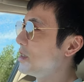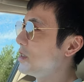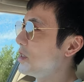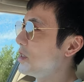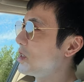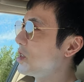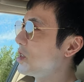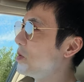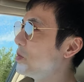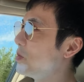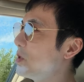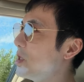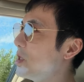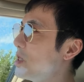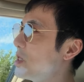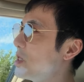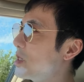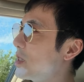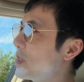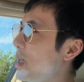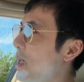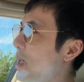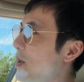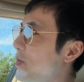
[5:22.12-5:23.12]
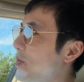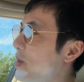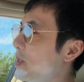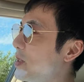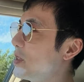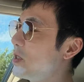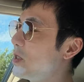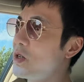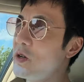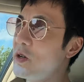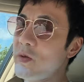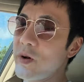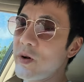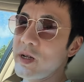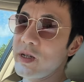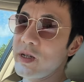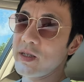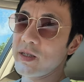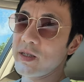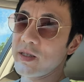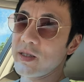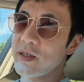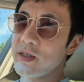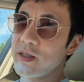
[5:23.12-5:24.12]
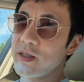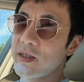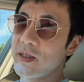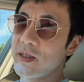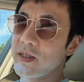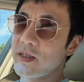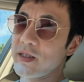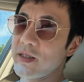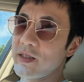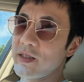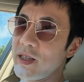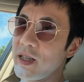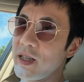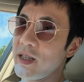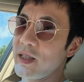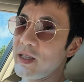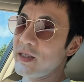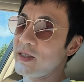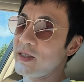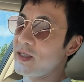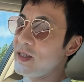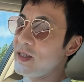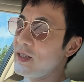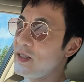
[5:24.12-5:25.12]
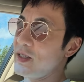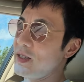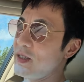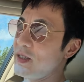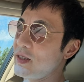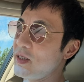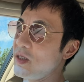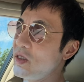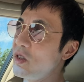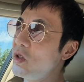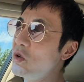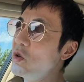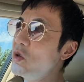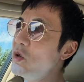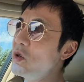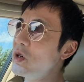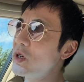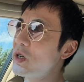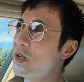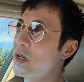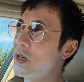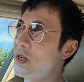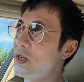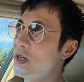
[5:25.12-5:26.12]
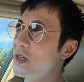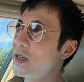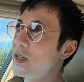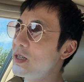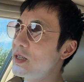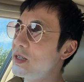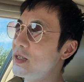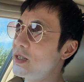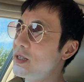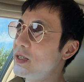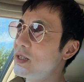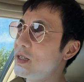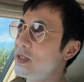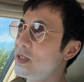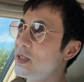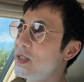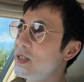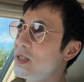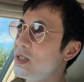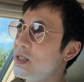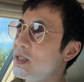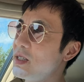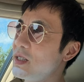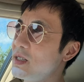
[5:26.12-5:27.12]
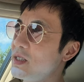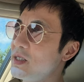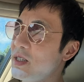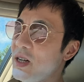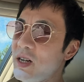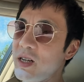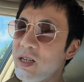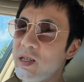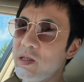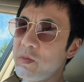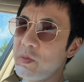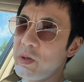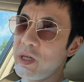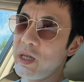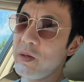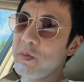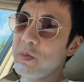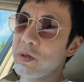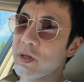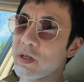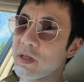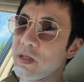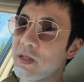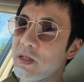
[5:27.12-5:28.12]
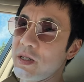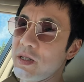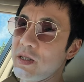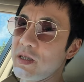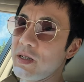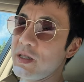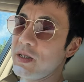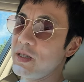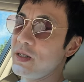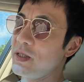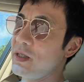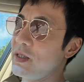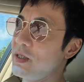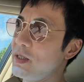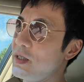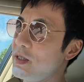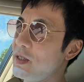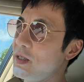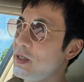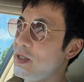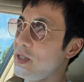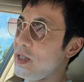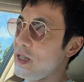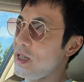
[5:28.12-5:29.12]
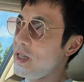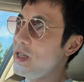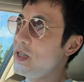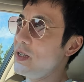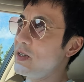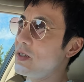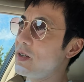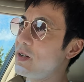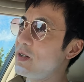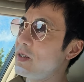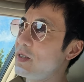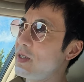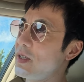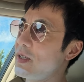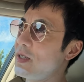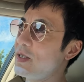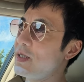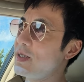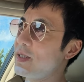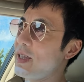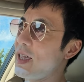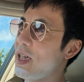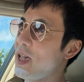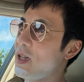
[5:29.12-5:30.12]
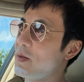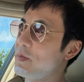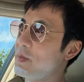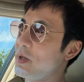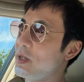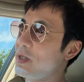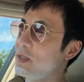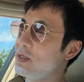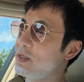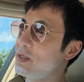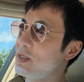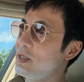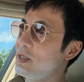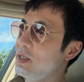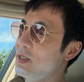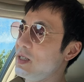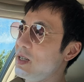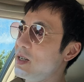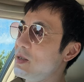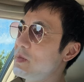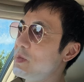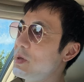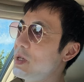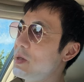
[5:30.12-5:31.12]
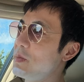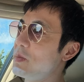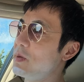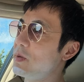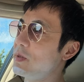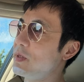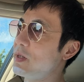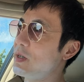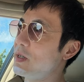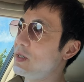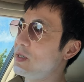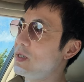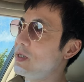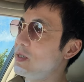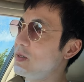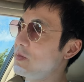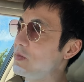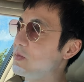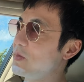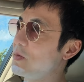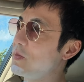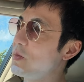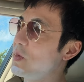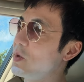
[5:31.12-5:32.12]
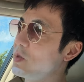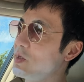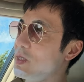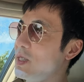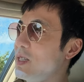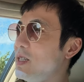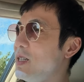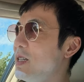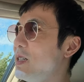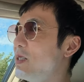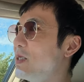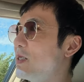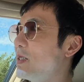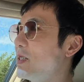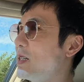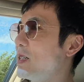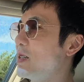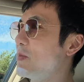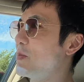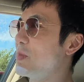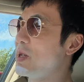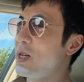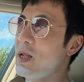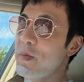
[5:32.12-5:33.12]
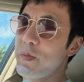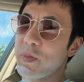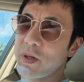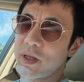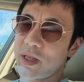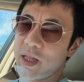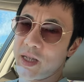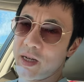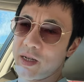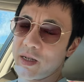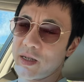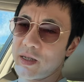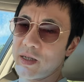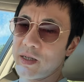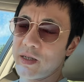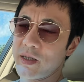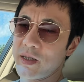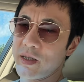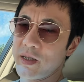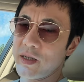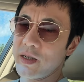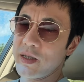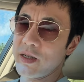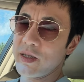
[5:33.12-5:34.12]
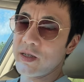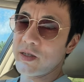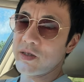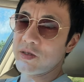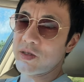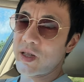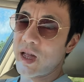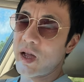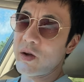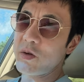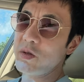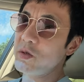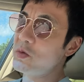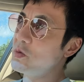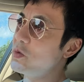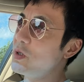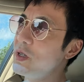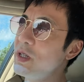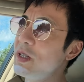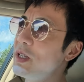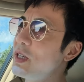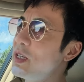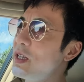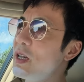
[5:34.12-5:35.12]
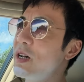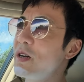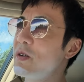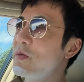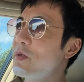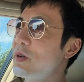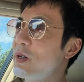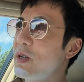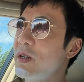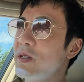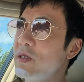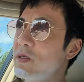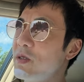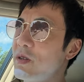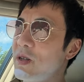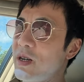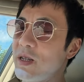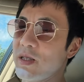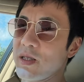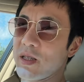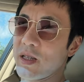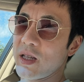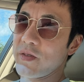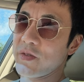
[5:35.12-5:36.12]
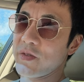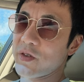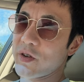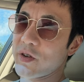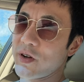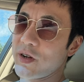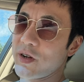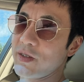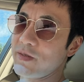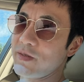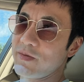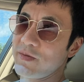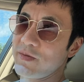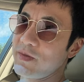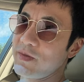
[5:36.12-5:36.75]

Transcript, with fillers: a complete scam. And you know what? They lure young people in on this scam because the young people are the most easily manipulated. So I was really young when I started as a lifeguard.